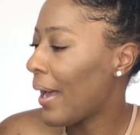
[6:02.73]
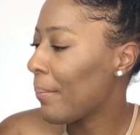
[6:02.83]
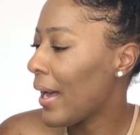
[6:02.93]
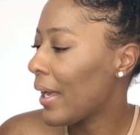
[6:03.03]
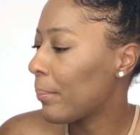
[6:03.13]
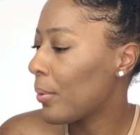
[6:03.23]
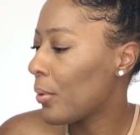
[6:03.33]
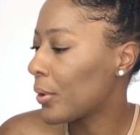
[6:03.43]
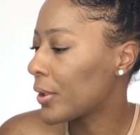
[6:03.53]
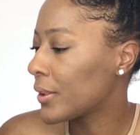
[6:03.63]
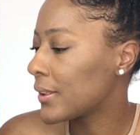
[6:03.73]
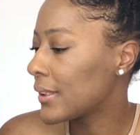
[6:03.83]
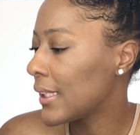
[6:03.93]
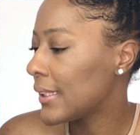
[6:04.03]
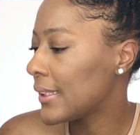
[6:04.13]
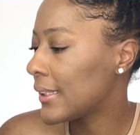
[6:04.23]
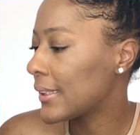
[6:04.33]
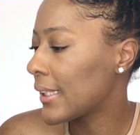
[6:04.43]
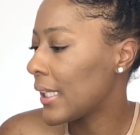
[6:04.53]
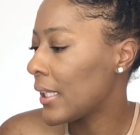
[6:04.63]
Bye Pores Tinted
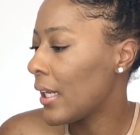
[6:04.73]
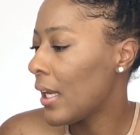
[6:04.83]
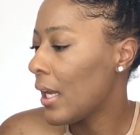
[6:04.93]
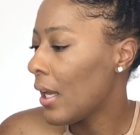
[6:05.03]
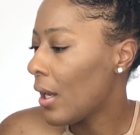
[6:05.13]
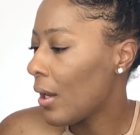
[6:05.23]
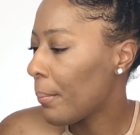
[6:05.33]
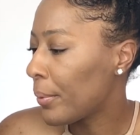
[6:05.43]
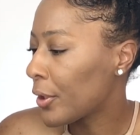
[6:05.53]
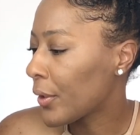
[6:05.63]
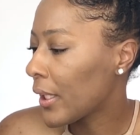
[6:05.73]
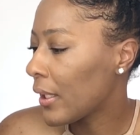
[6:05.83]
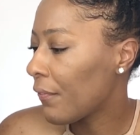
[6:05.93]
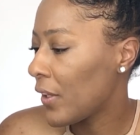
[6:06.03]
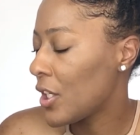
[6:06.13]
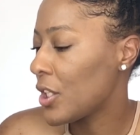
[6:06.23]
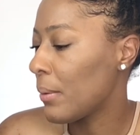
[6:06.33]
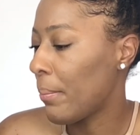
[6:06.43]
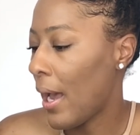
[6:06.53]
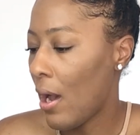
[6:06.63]
Skin Blurring Finishing
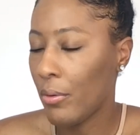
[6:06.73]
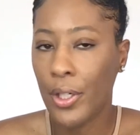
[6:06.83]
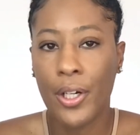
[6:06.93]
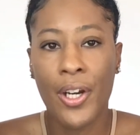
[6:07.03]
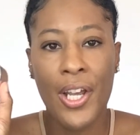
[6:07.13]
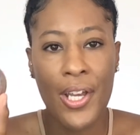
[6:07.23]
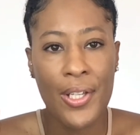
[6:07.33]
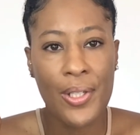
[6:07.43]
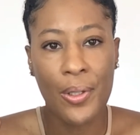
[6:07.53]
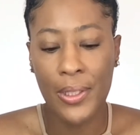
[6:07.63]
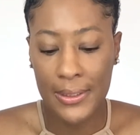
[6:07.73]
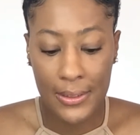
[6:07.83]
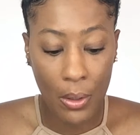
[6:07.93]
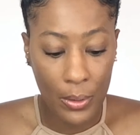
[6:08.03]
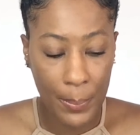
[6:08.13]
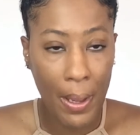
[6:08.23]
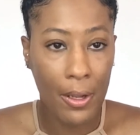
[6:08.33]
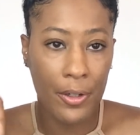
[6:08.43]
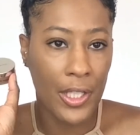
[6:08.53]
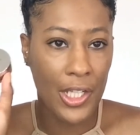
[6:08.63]
Powder. So this is the only powder
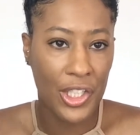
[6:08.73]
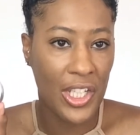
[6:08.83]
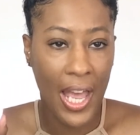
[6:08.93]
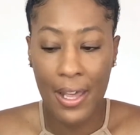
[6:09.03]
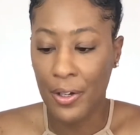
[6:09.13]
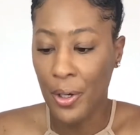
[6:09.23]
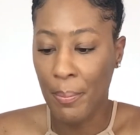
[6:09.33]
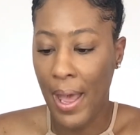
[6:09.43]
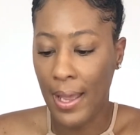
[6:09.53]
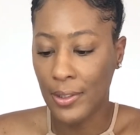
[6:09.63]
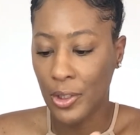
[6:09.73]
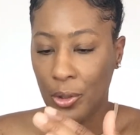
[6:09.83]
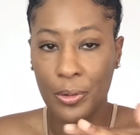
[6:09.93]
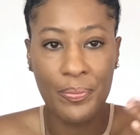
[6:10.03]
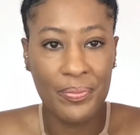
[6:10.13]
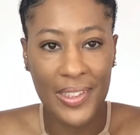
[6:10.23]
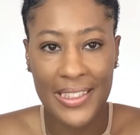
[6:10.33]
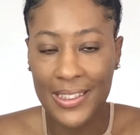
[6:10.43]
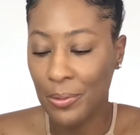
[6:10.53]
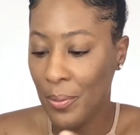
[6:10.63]
that she had in her bag, so this is
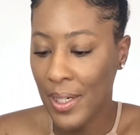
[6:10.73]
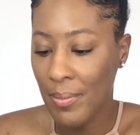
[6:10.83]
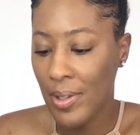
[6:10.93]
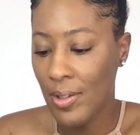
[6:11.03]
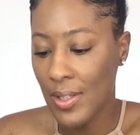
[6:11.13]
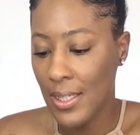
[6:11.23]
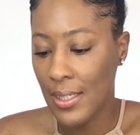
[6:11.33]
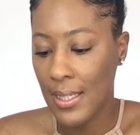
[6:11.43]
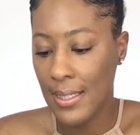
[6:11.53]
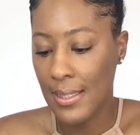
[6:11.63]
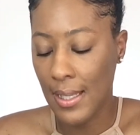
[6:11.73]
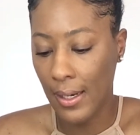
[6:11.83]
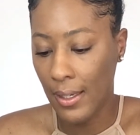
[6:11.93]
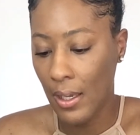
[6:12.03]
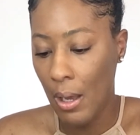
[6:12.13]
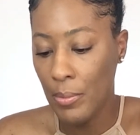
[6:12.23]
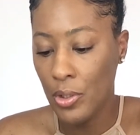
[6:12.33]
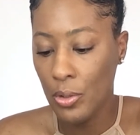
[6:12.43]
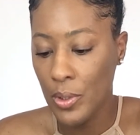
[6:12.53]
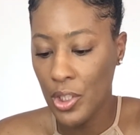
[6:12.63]
what we're going to be using to set it. I'm
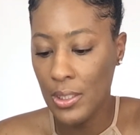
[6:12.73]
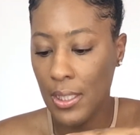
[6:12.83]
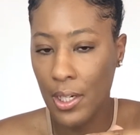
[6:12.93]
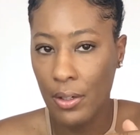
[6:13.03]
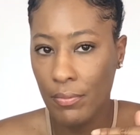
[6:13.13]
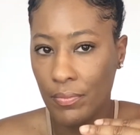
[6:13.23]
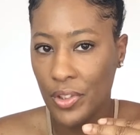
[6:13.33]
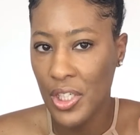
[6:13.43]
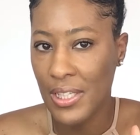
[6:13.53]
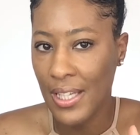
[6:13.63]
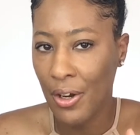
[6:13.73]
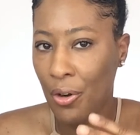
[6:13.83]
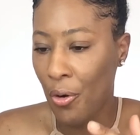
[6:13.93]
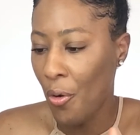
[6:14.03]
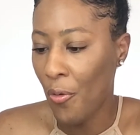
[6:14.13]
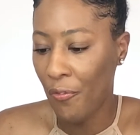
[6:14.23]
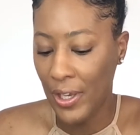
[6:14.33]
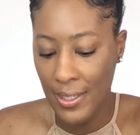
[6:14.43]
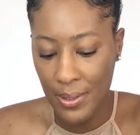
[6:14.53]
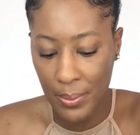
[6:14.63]
assuming she set her whole
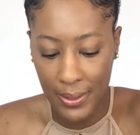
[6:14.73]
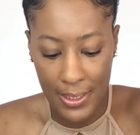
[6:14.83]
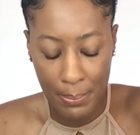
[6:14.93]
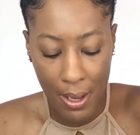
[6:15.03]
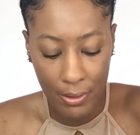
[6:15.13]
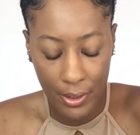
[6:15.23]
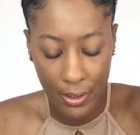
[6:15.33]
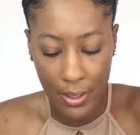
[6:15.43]
face with this powder,